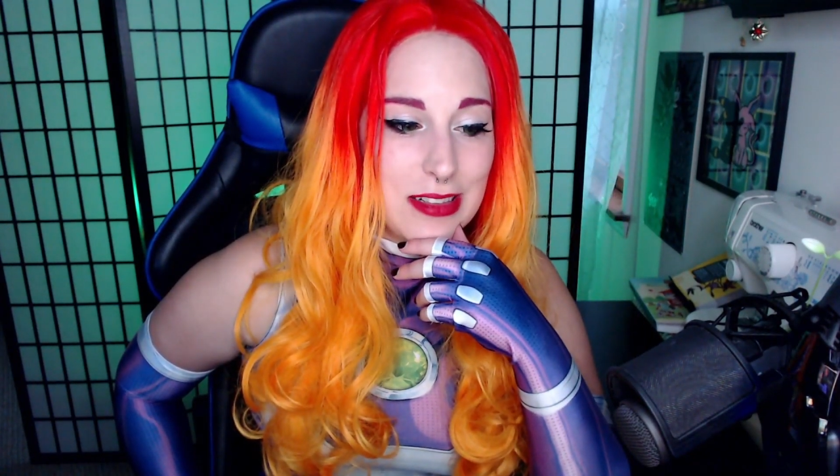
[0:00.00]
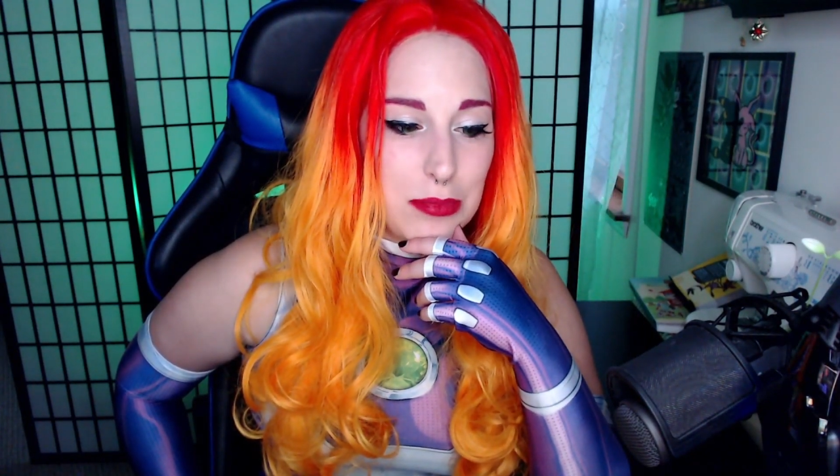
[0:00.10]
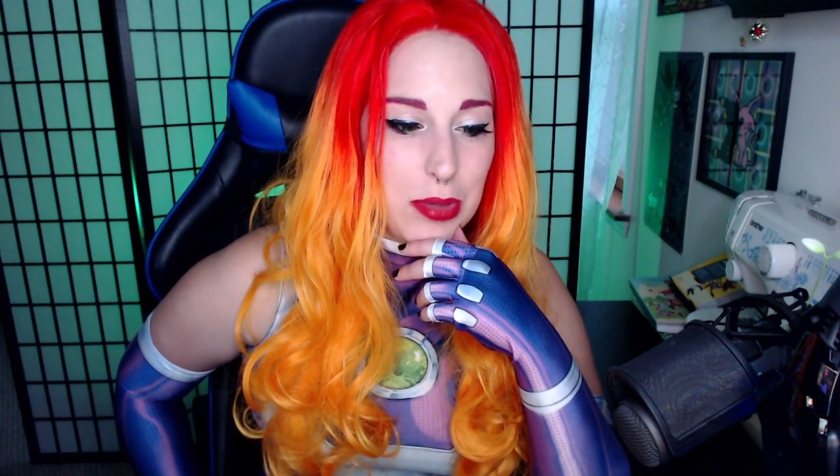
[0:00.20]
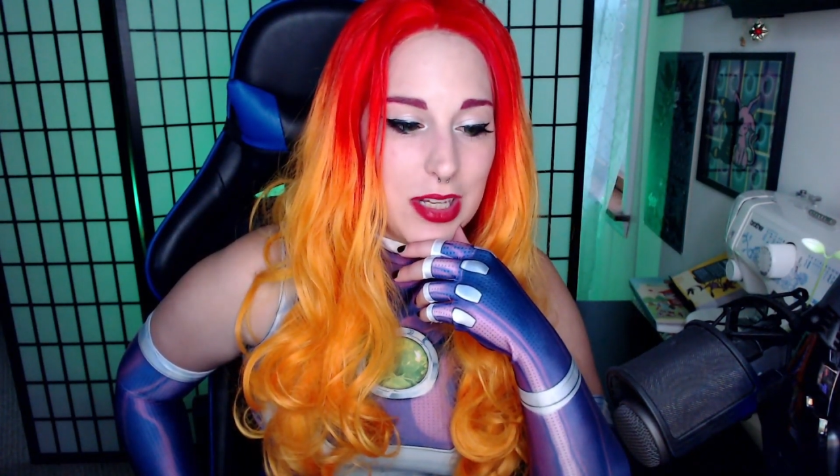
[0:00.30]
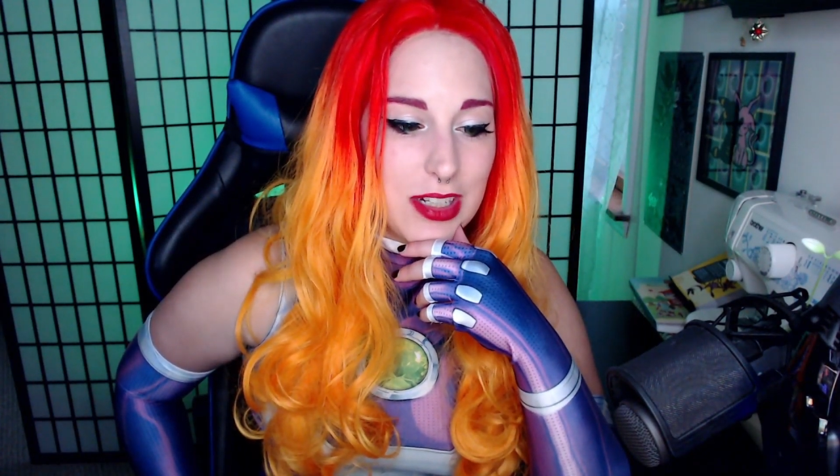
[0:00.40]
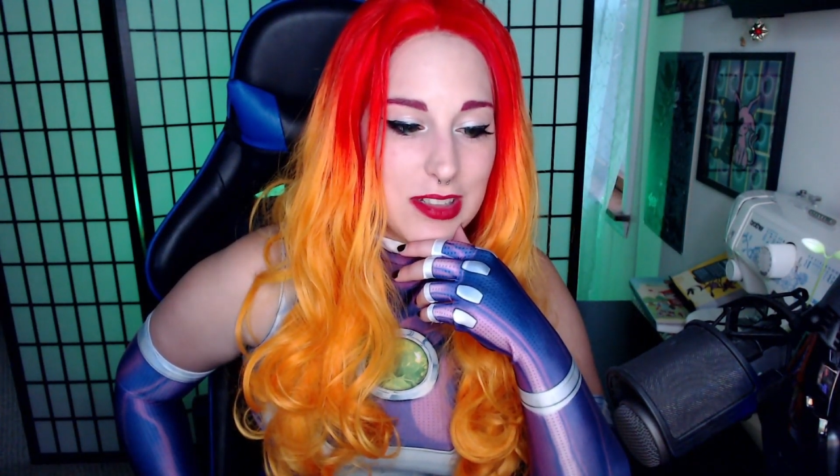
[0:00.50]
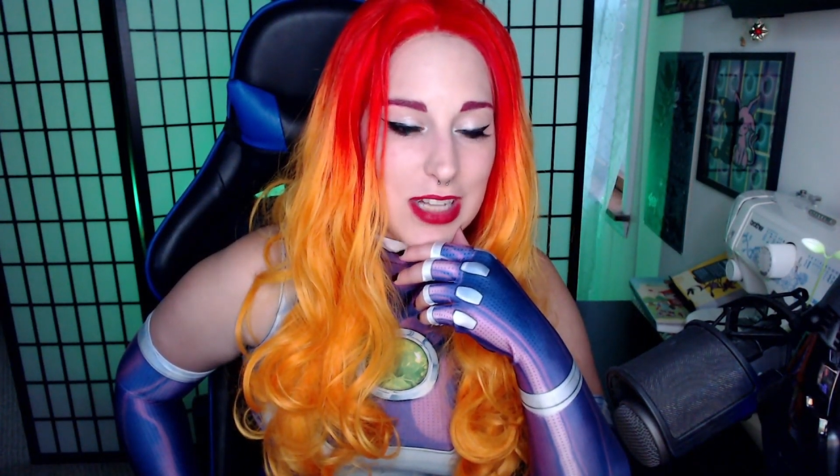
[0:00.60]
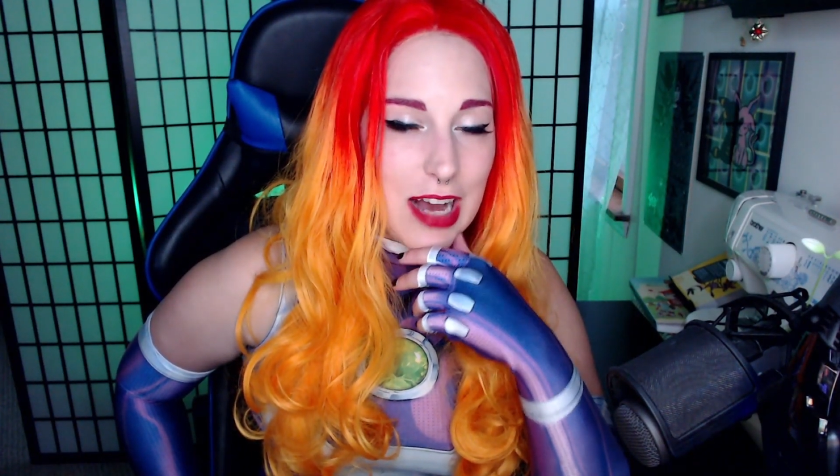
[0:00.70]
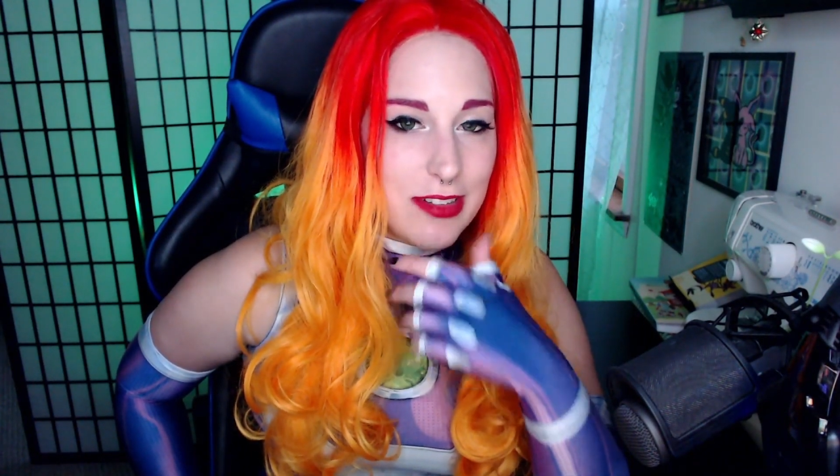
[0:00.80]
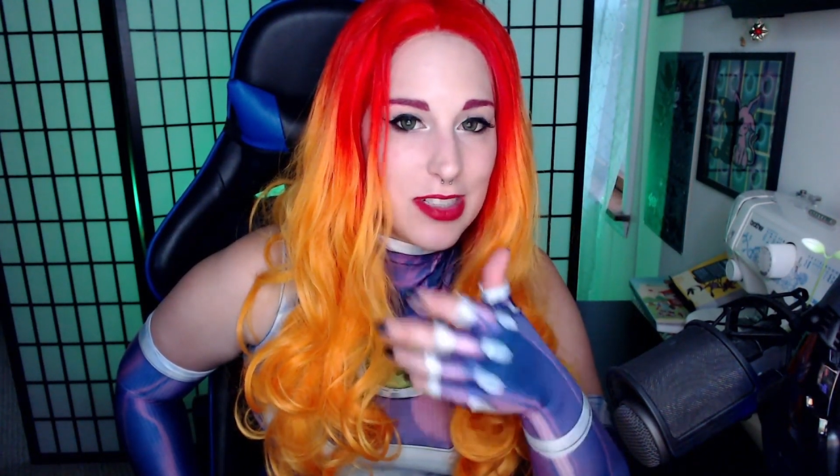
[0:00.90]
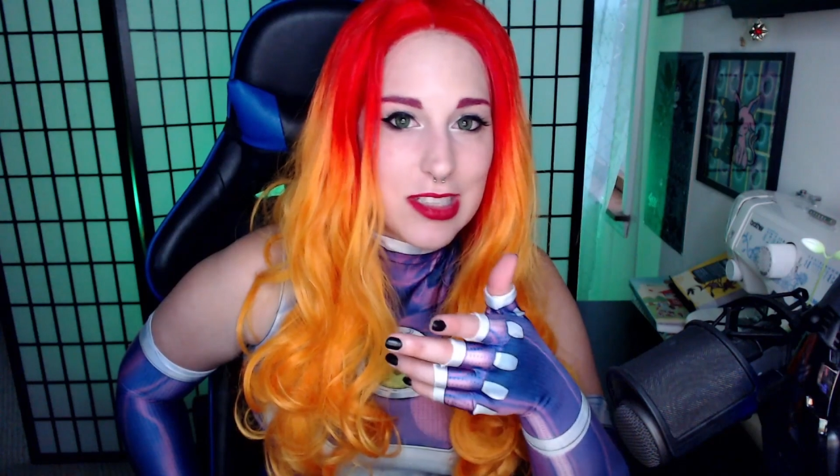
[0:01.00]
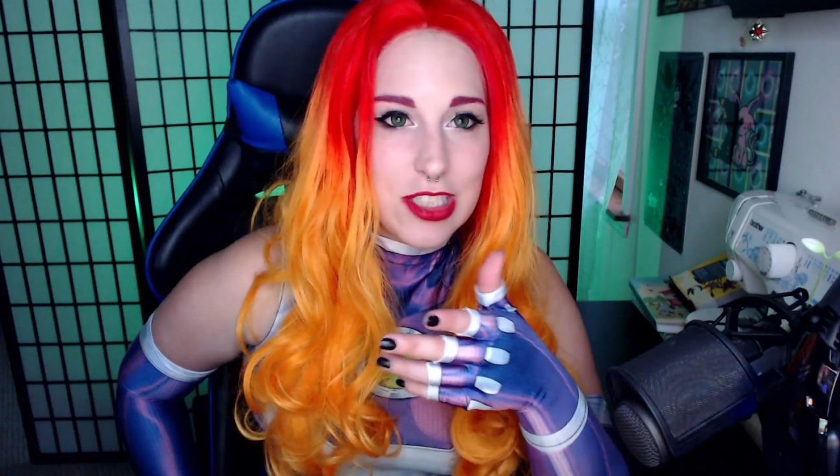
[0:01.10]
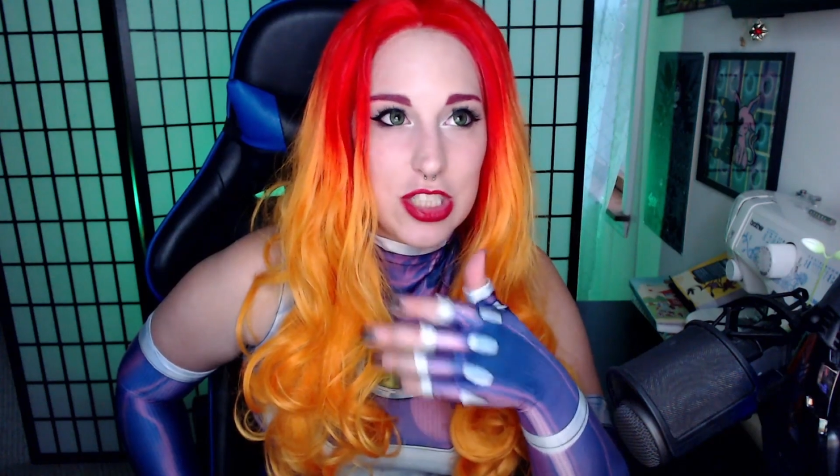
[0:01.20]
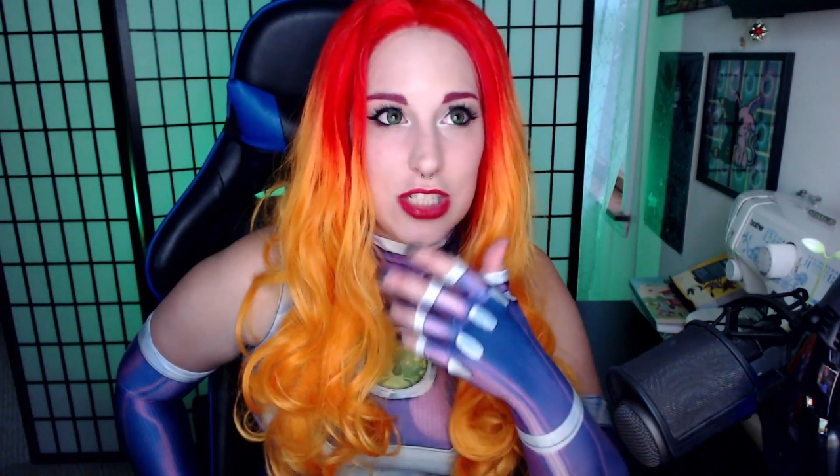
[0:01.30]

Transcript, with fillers: Because obviously she